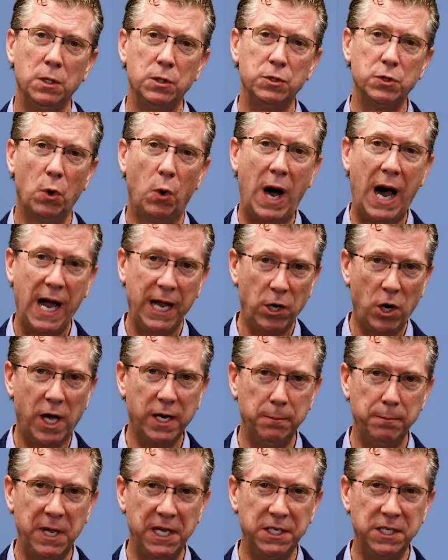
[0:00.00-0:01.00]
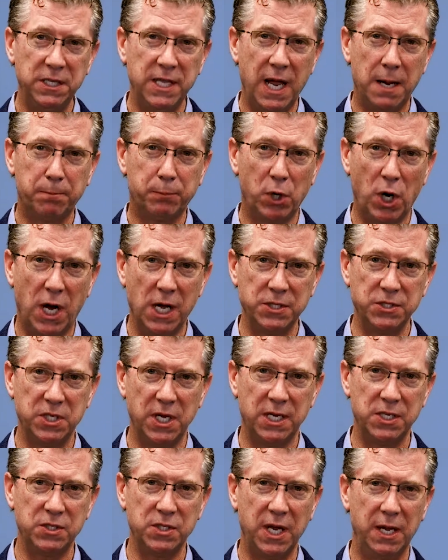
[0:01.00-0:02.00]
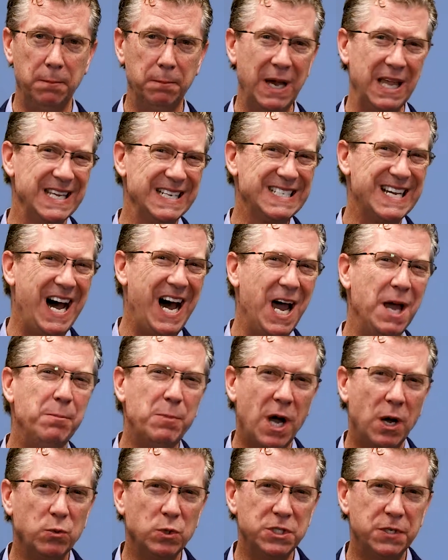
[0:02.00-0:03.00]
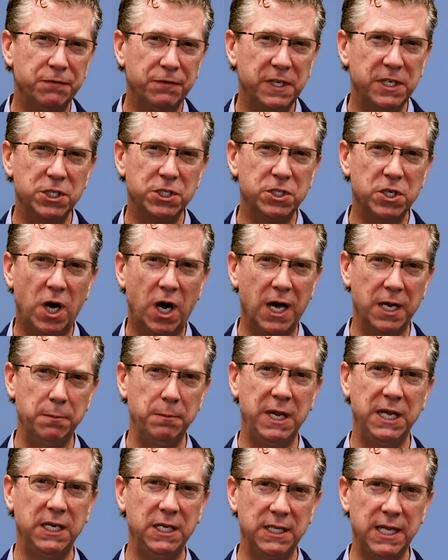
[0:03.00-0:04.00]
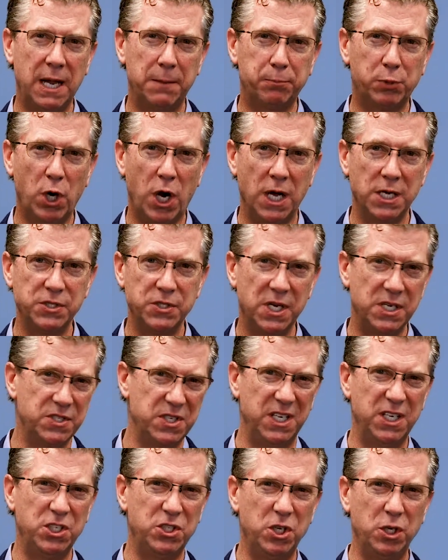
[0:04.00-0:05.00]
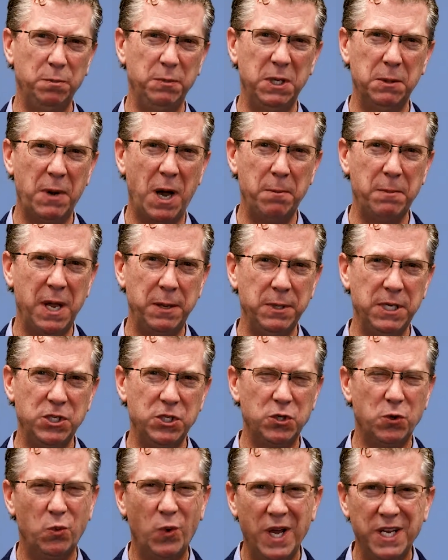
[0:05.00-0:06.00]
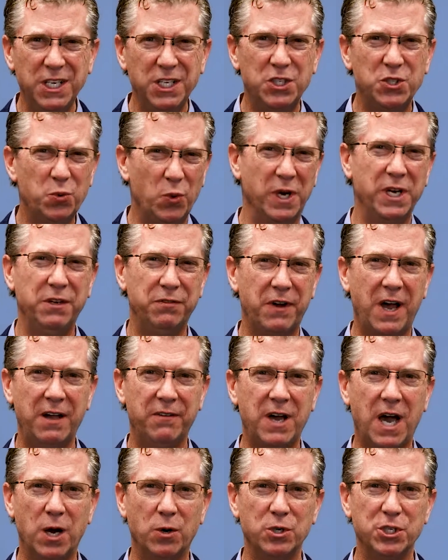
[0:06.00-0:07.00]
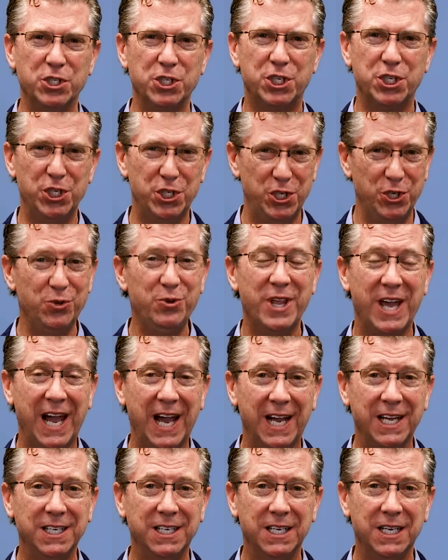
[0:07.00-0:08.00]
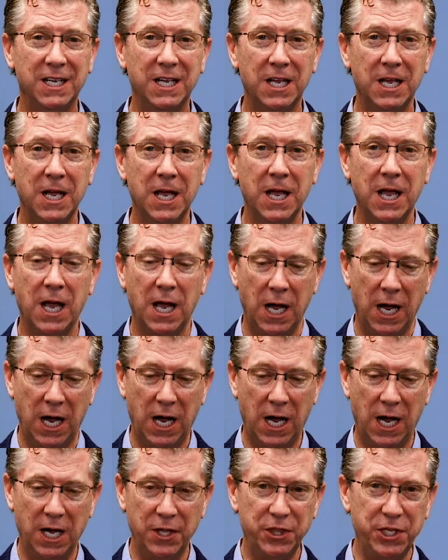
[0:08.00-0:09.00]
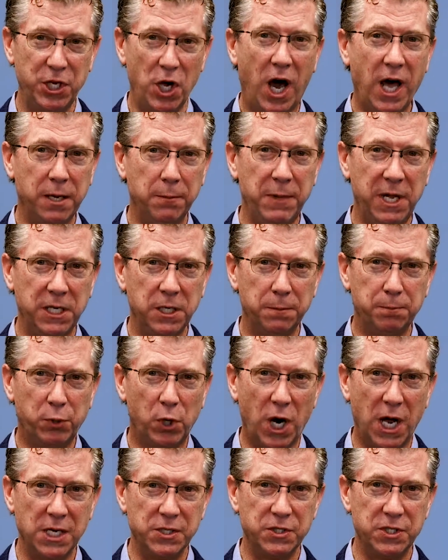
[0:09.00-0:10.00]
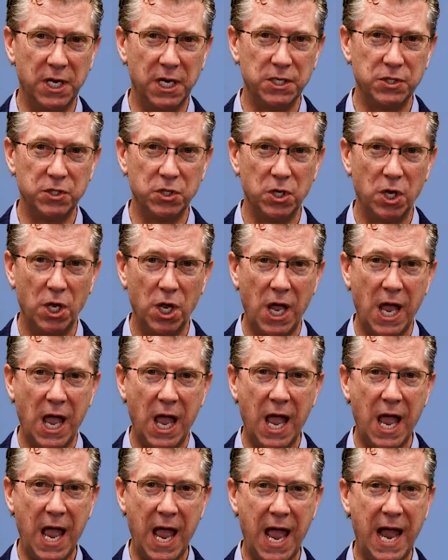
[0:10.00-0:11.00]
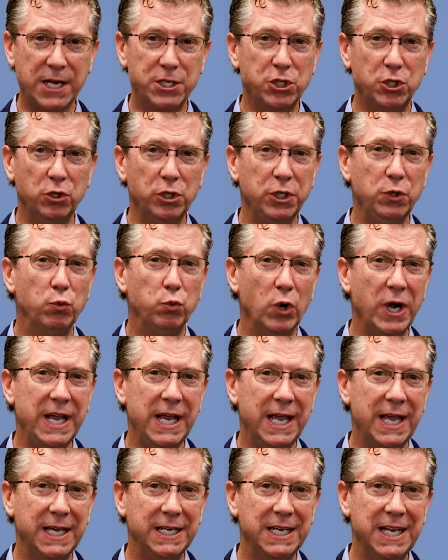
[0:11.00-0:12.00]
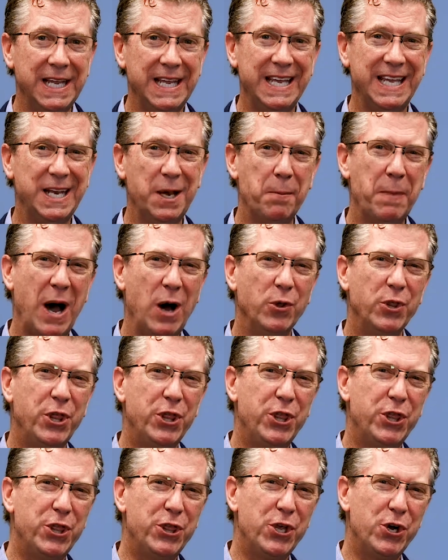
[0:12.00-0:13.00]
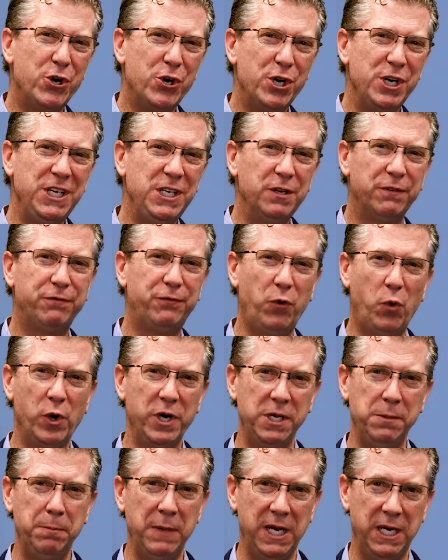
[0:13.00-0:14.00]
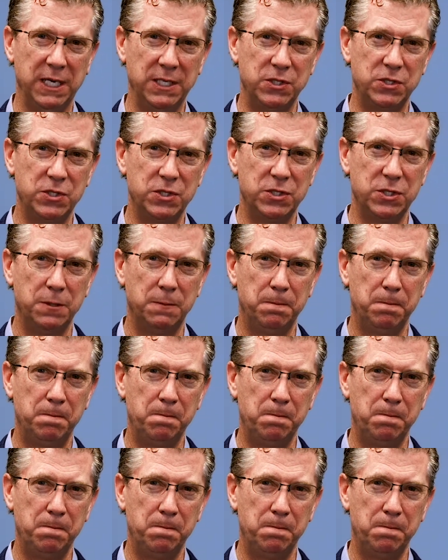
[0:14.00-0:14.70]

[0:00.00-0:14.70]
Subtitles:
So I automated that process, and by the time I was finished automating that process, and it took me about maybe 20, 25 hours to do that, the automated process actually ran in about 30 to 40 minutes.